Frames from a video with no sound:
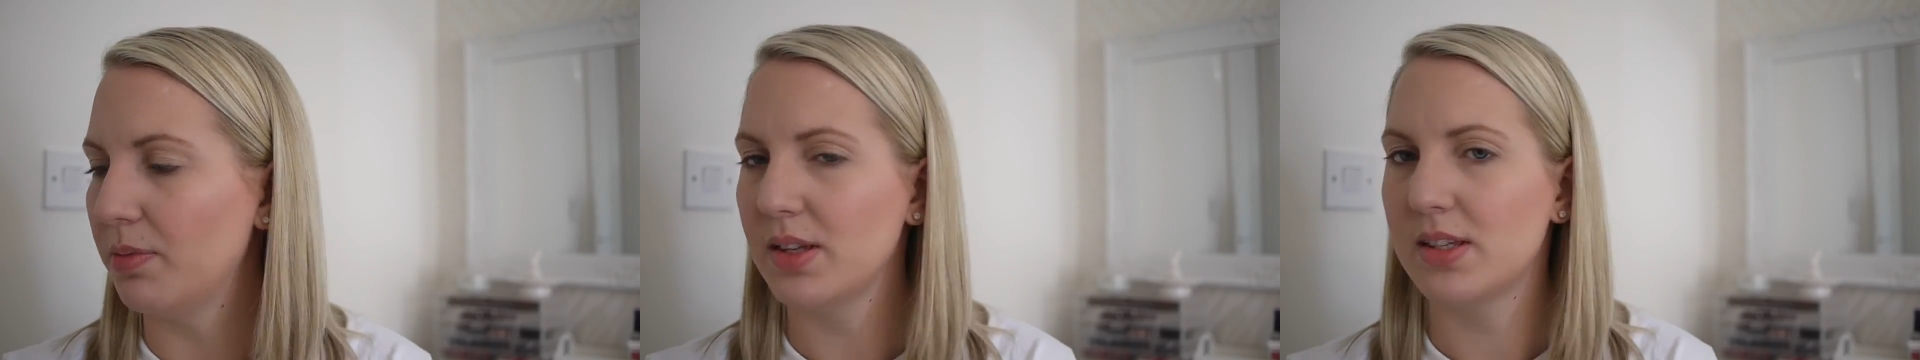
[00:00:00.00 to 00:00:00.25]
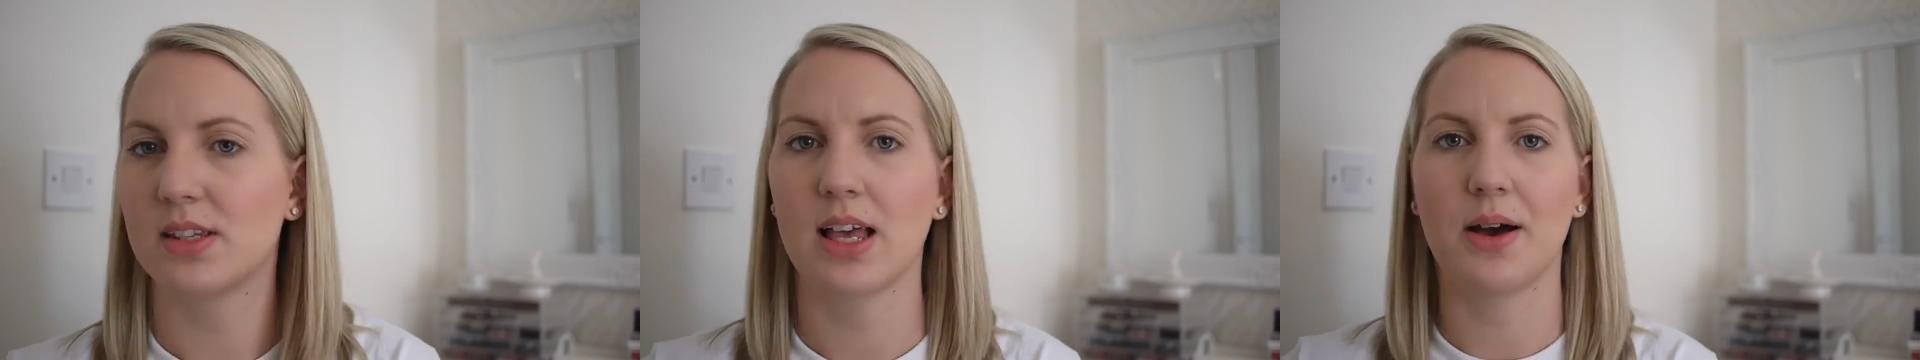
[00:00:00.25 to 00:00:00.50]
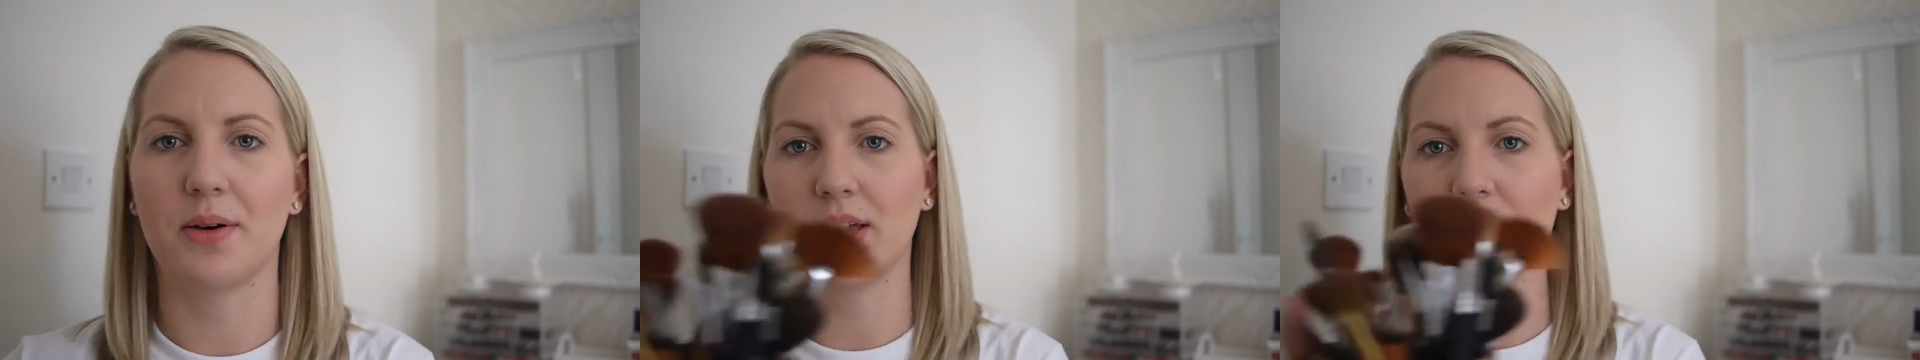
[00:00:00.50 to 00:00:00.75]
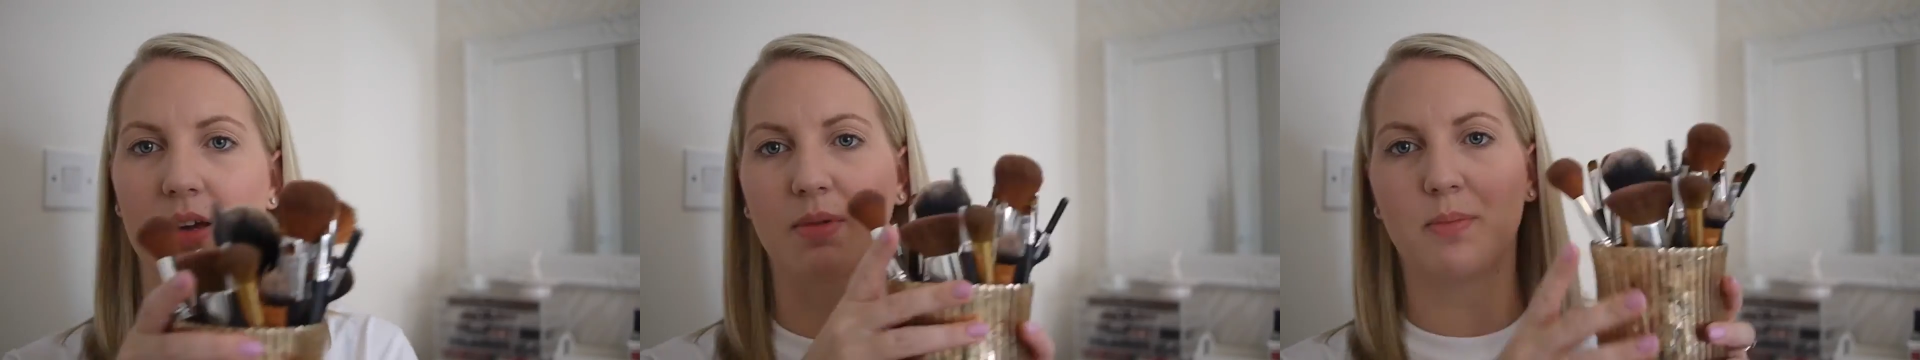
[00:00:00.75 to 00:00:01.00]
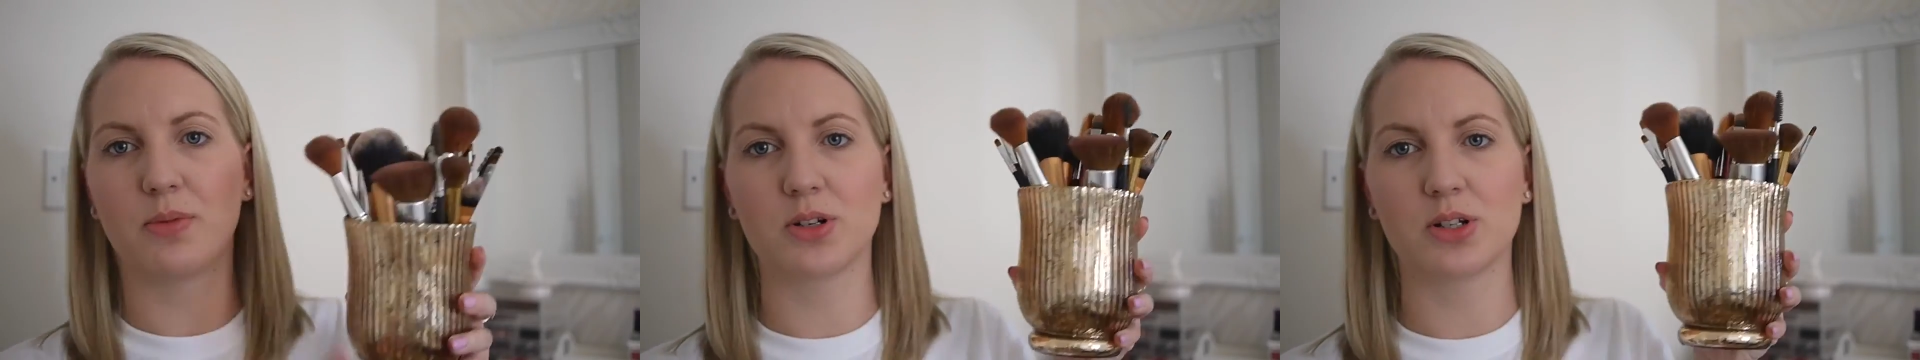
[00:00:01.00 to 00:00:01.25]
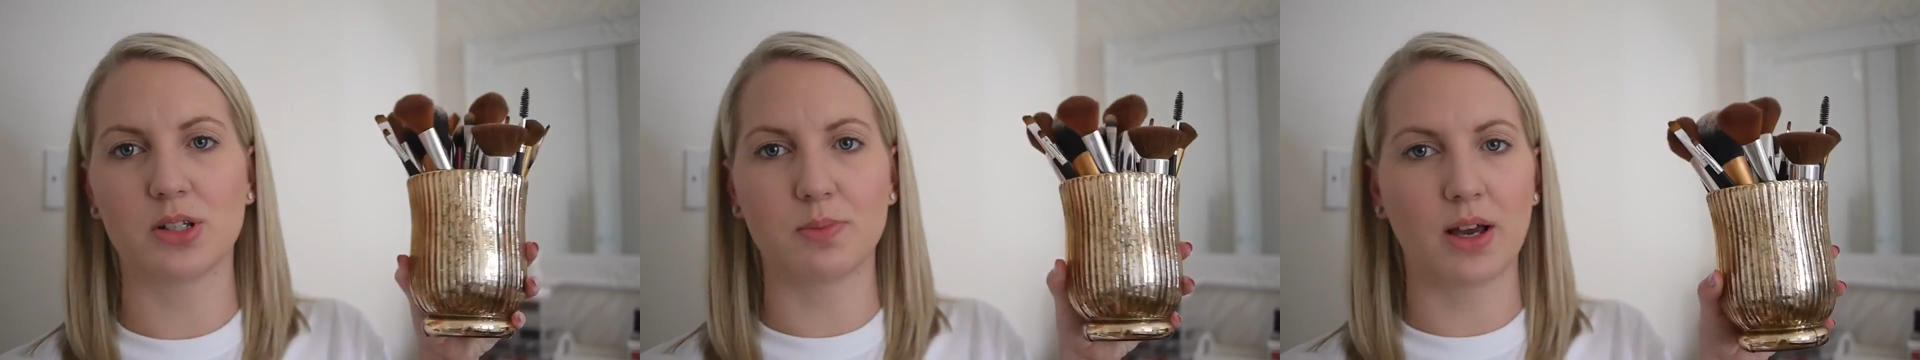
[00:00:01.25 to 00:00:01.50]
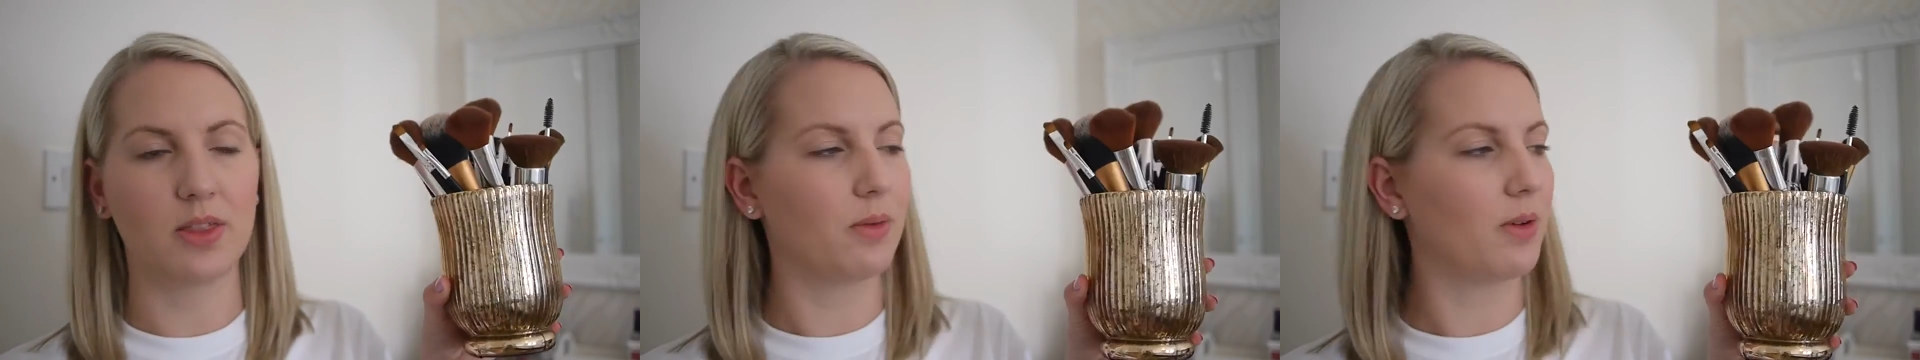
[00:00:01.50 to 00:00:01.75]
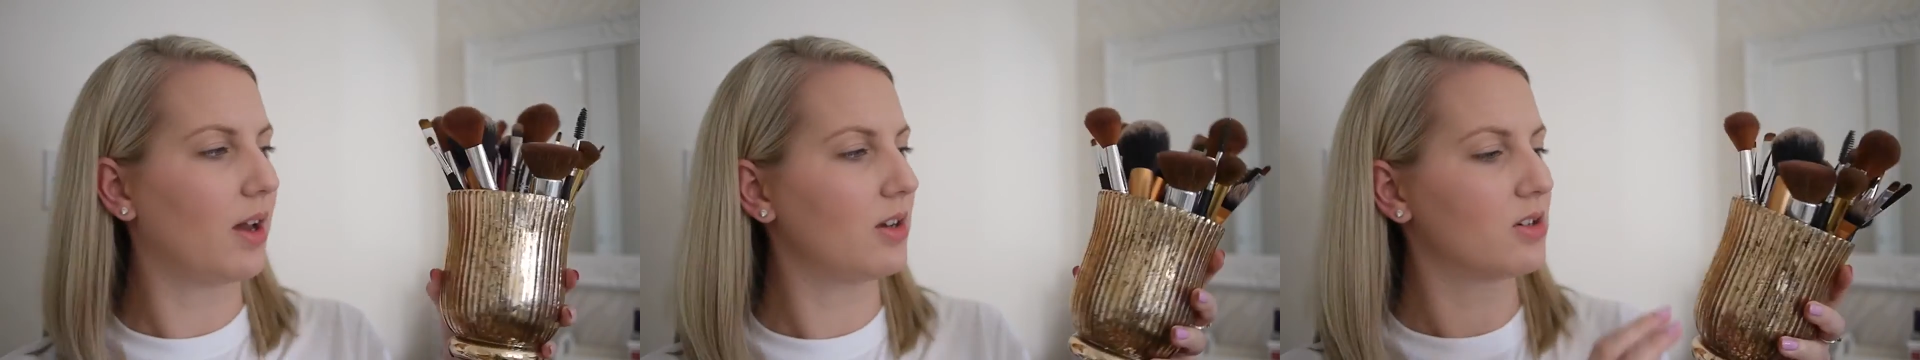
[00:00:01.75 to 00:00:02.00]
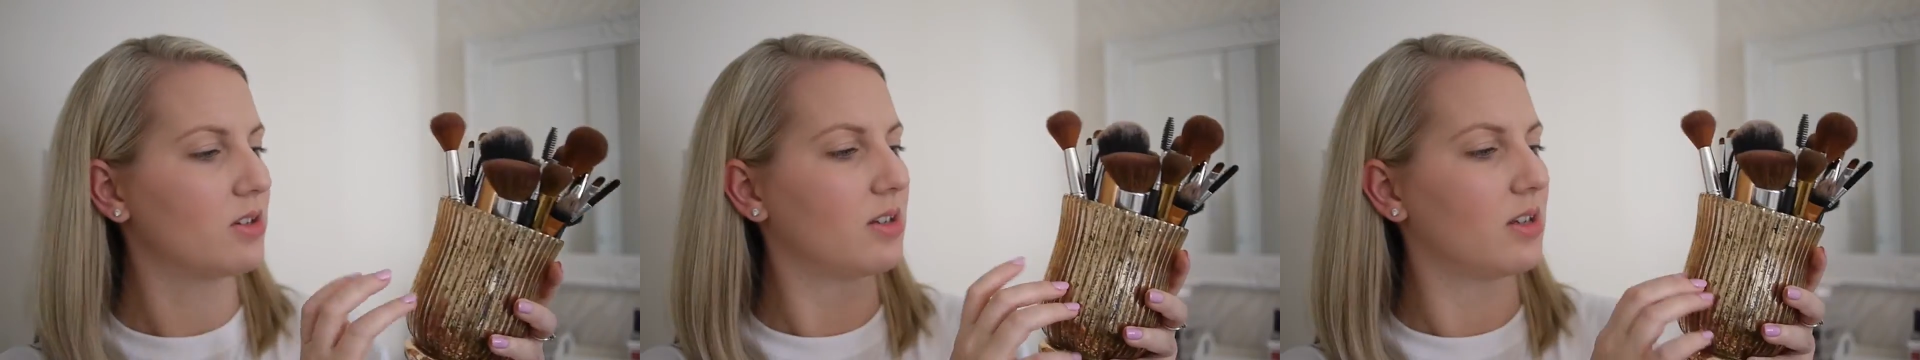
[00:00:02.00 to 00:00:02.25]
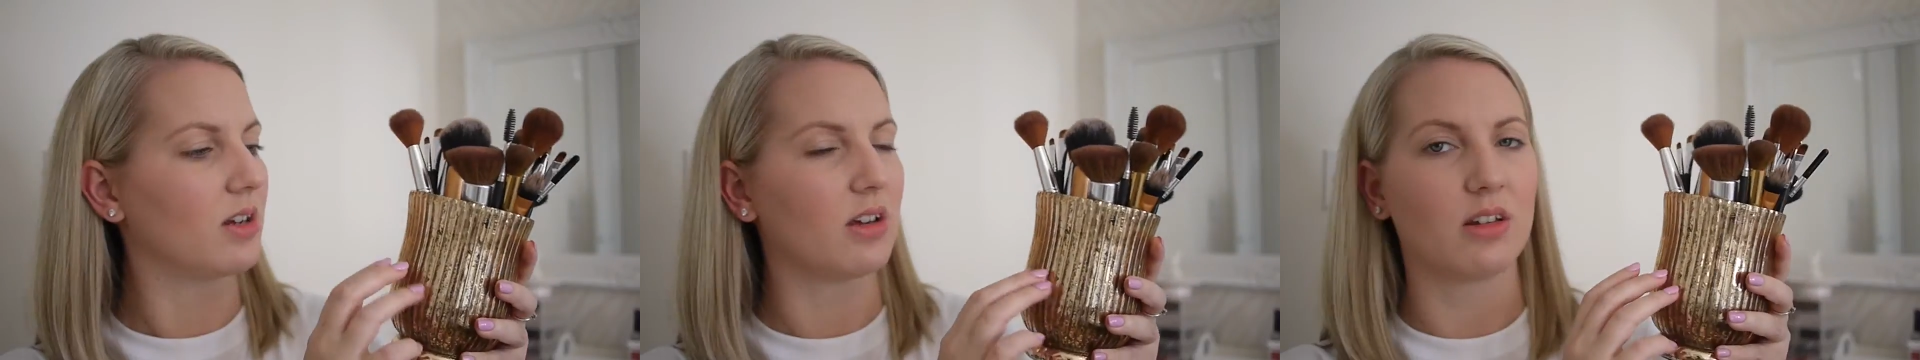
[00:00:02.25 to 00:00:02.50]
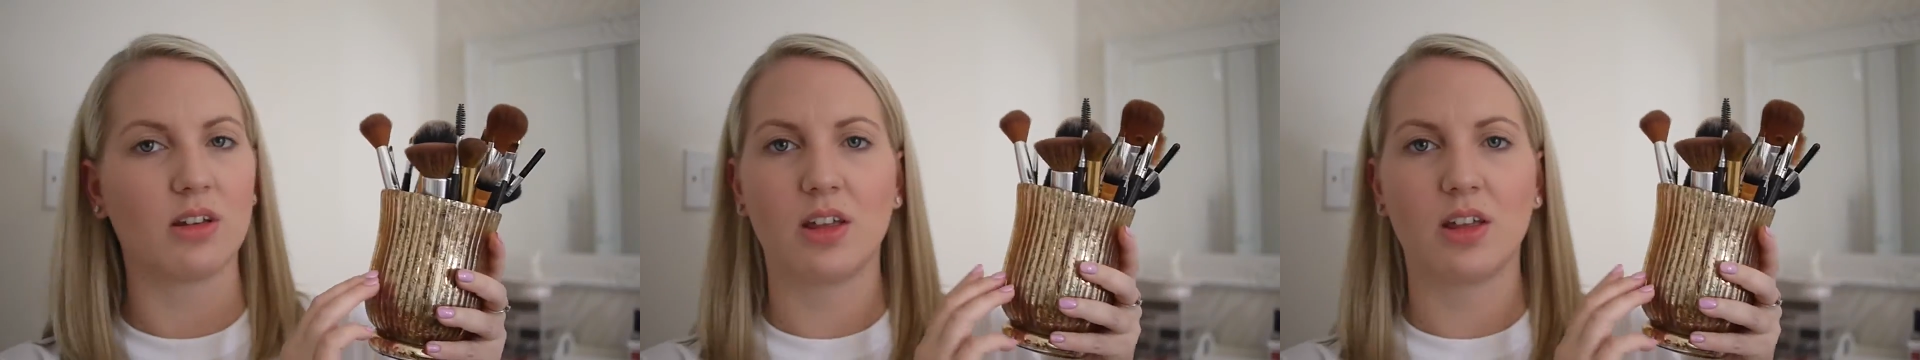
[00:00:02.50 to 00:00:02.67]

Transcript: This is how I keep my brushes, by the way, just in a,